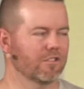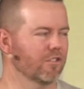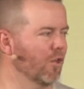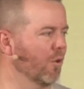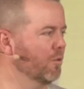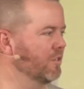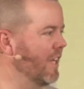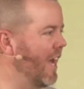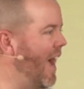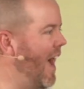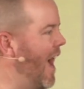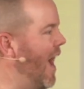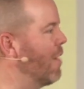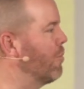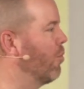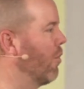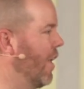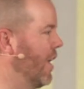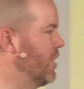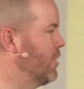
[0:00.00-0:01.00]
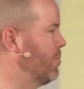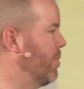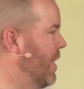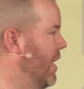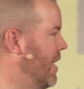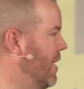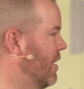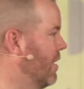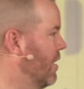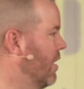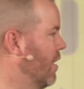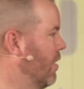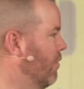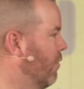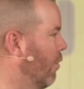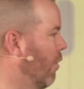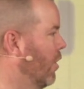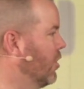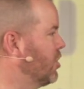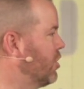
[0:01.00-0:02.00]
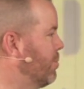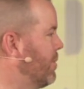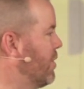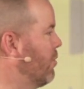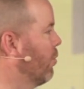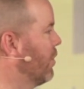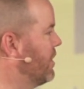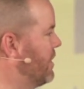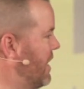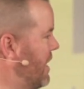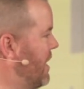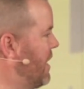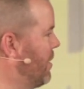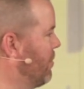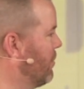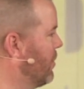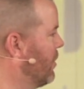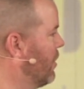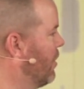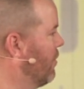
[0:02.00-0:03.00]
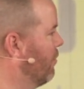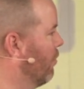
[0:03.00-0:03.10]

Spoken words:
There was a high price paid for us to be redeemed,